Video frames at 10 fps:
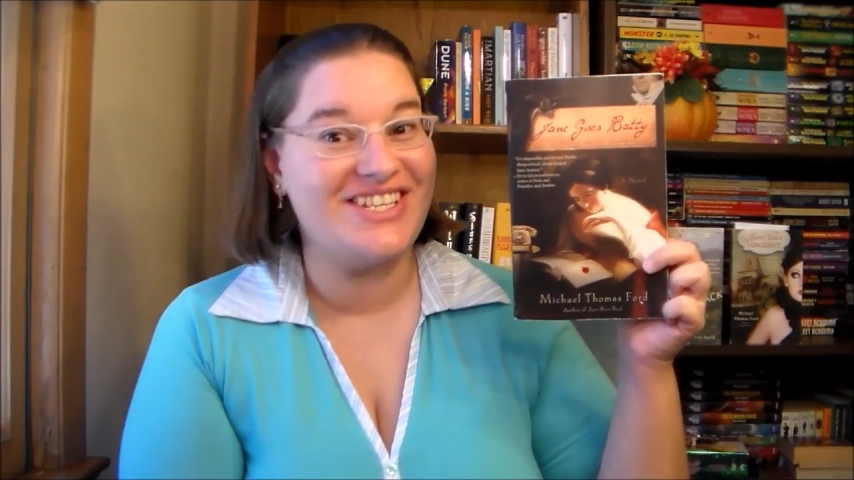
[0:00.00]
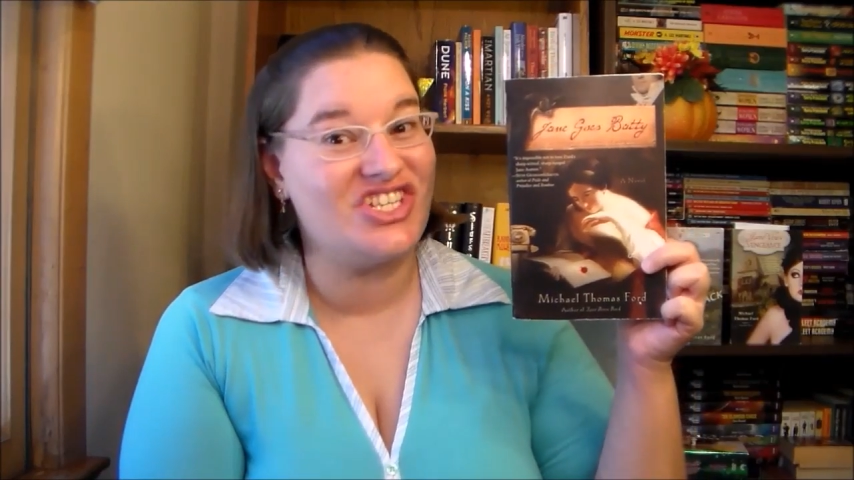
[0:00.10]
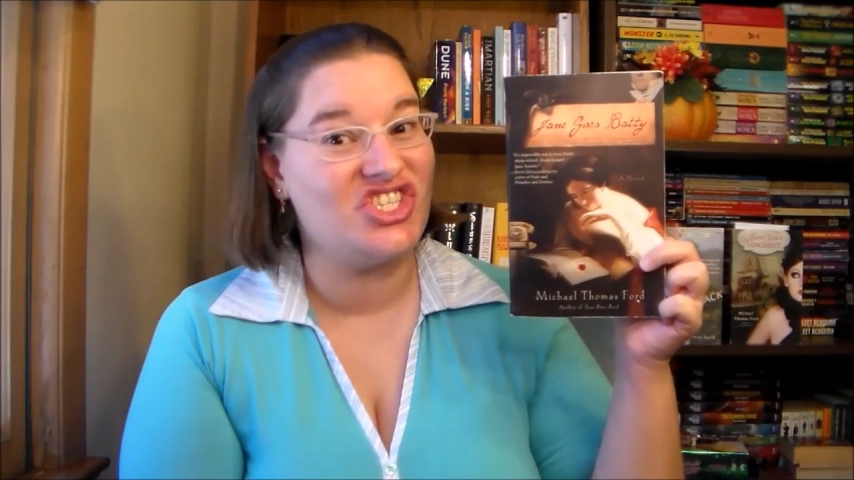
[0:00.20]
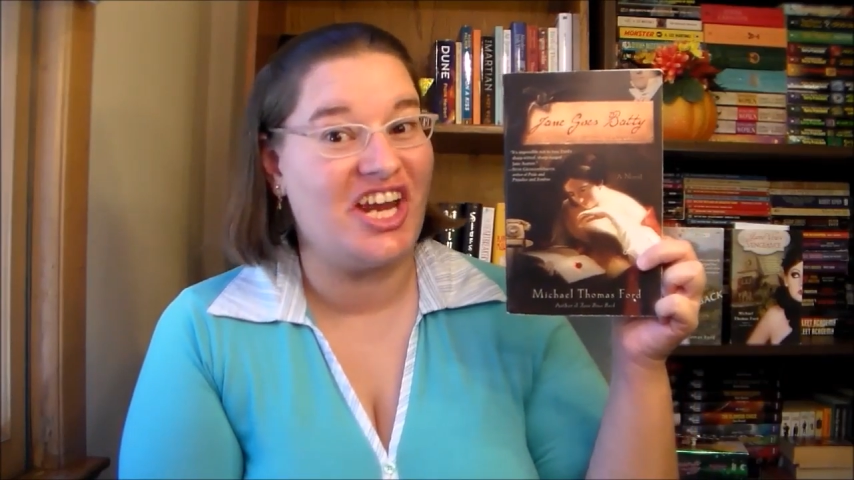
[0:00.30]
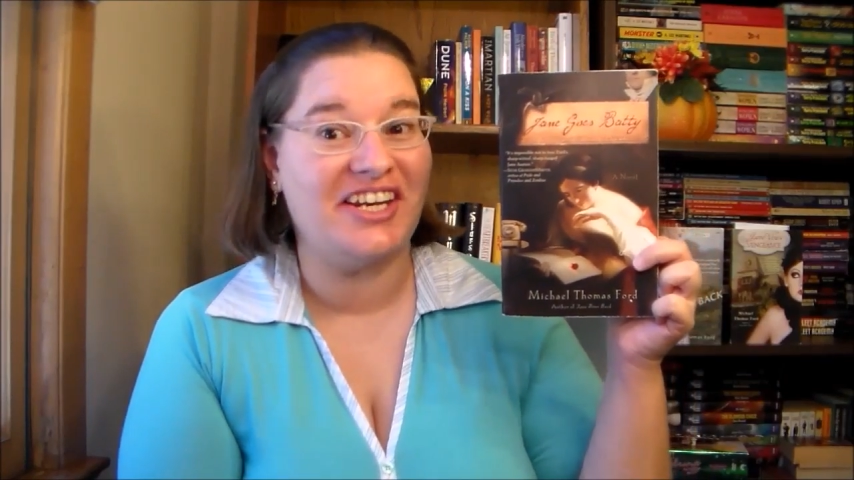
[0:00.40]

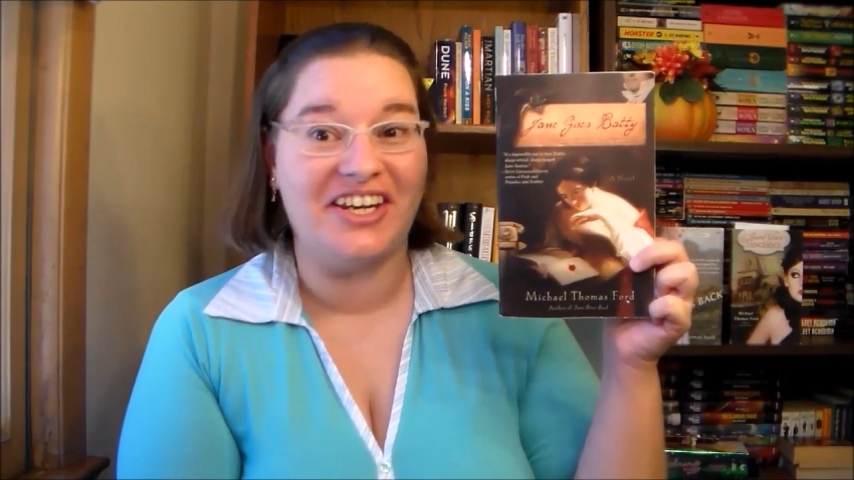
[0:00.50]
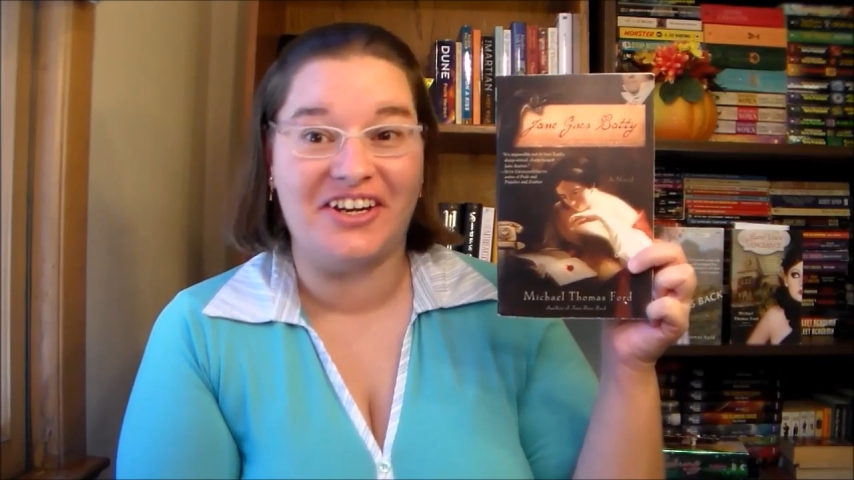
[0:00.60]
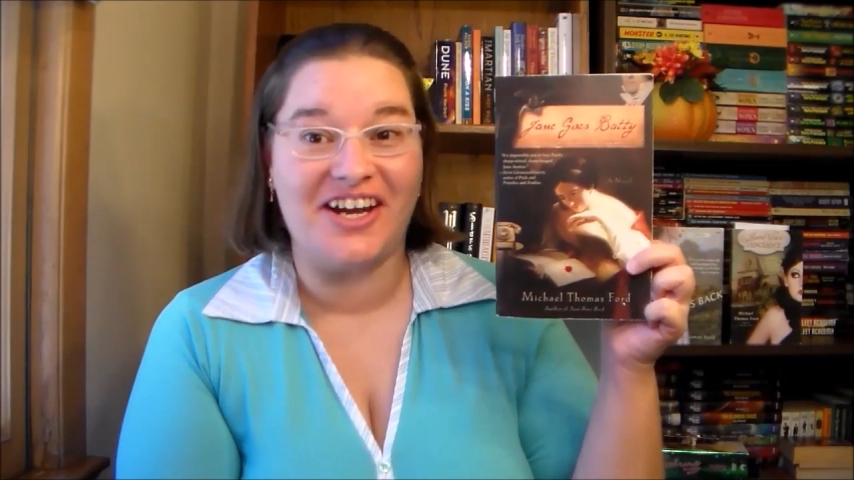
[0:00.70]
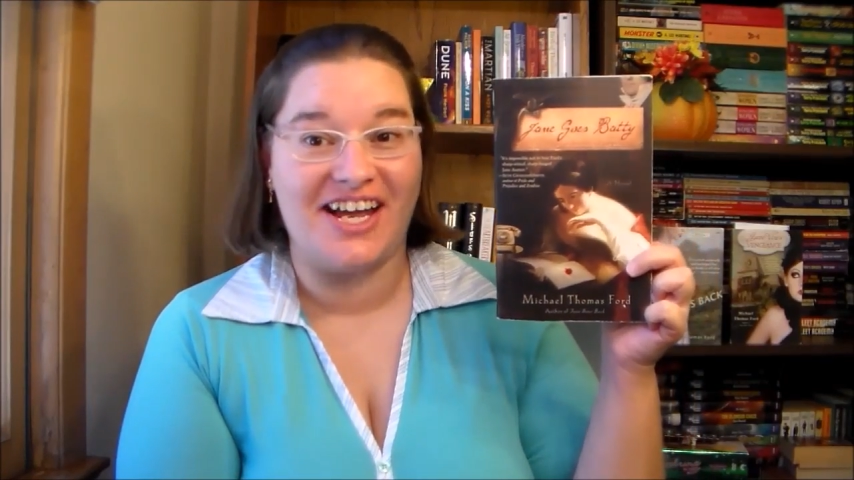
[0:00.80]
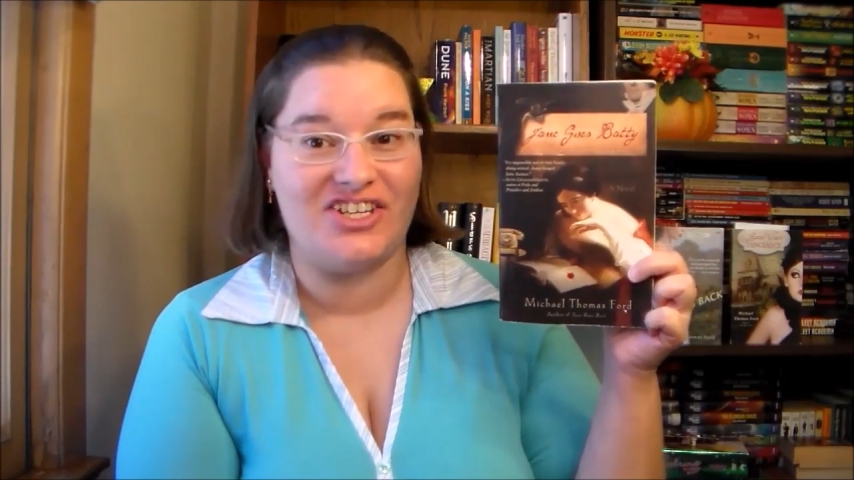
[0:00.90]
it's Jen
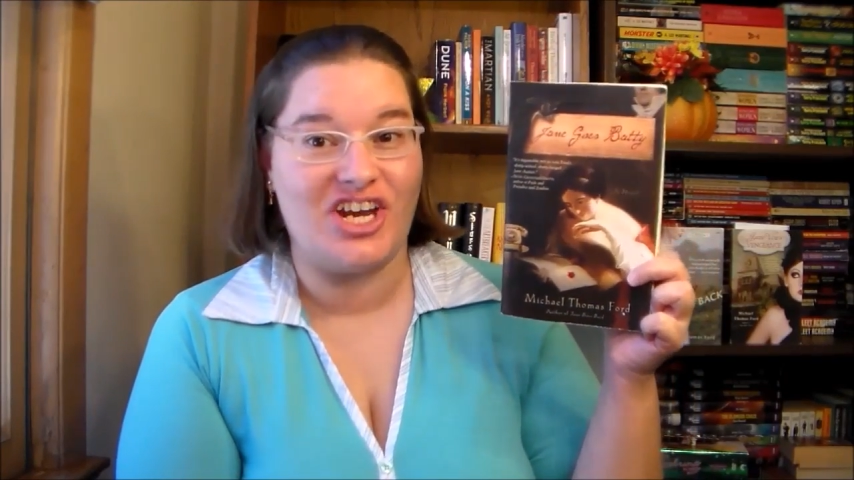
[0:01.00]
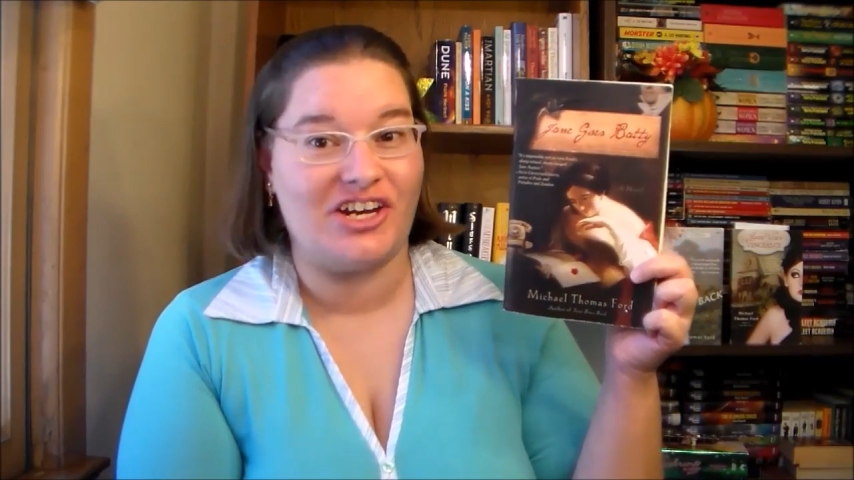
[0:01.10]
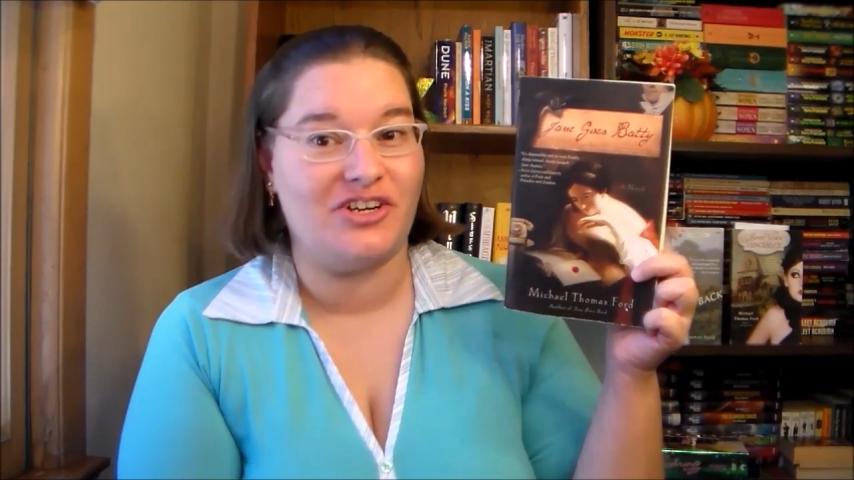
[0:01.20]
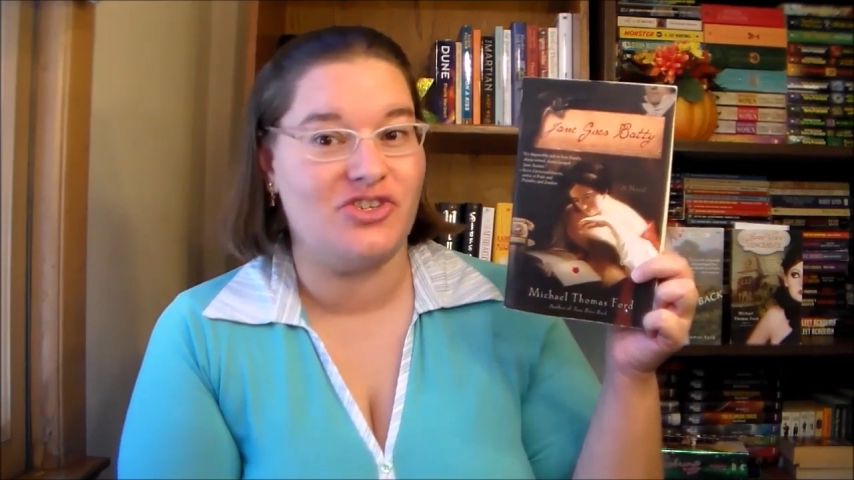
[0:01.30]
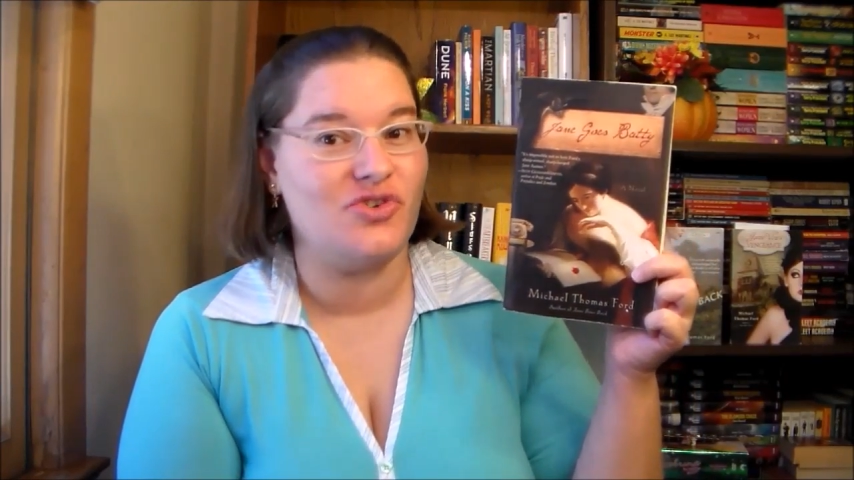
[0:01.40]
here at
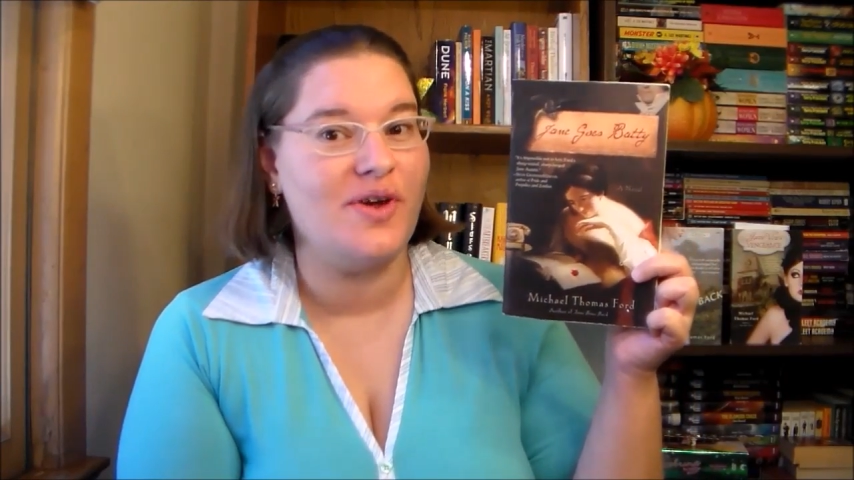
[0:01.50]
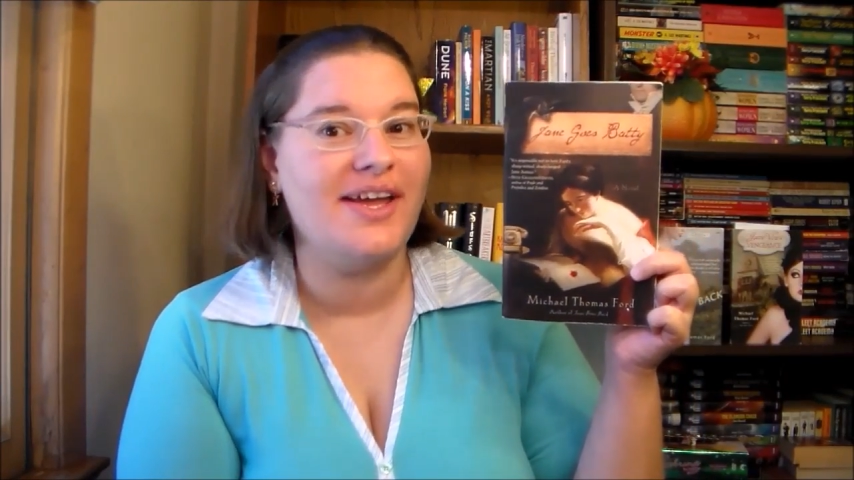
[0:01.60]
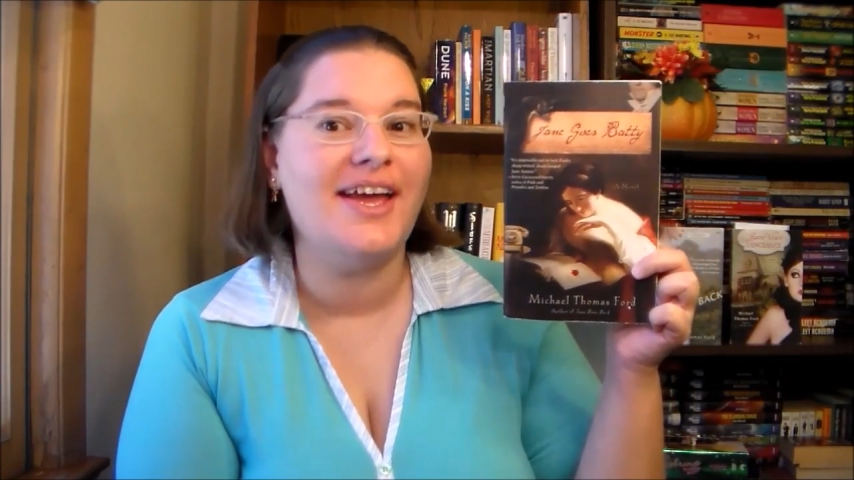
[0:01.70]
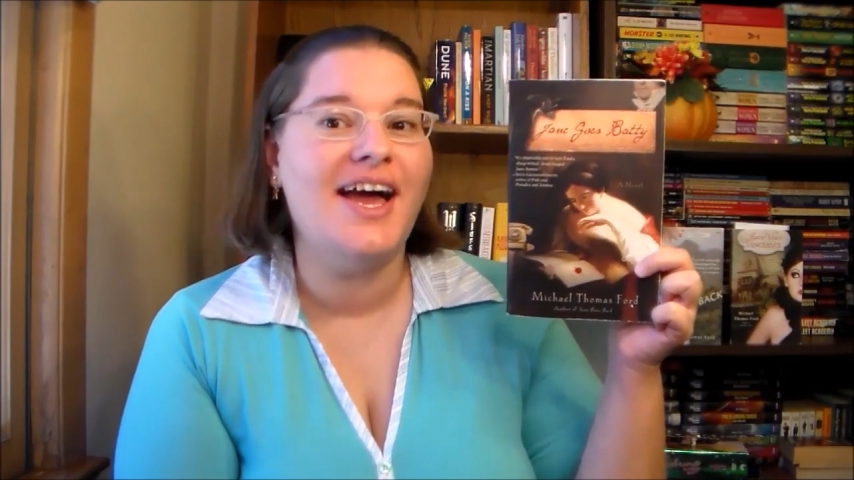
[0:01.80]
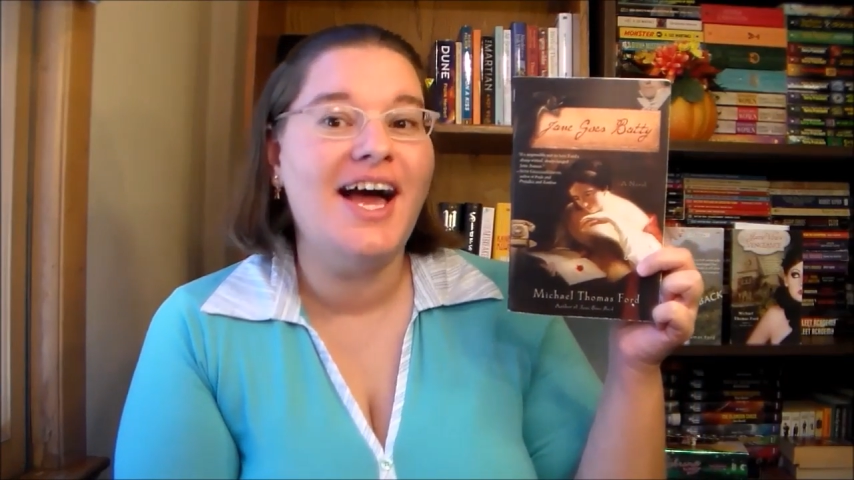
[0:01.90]
Check Her
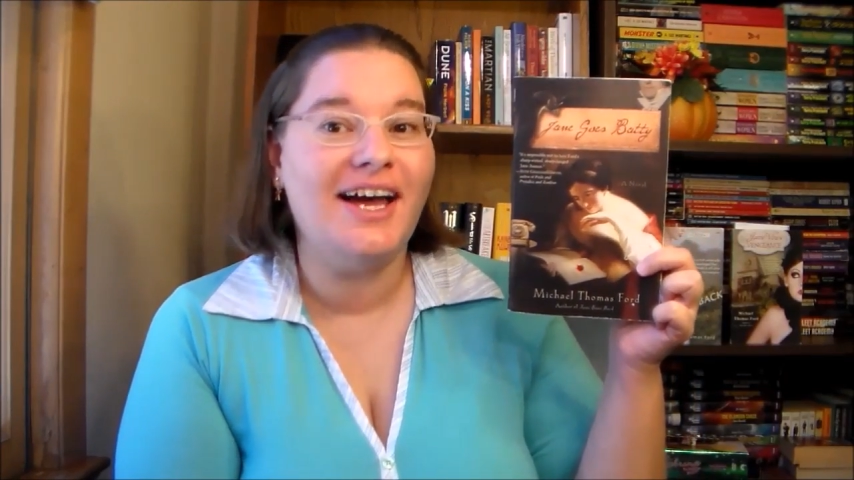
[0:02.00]
Joy,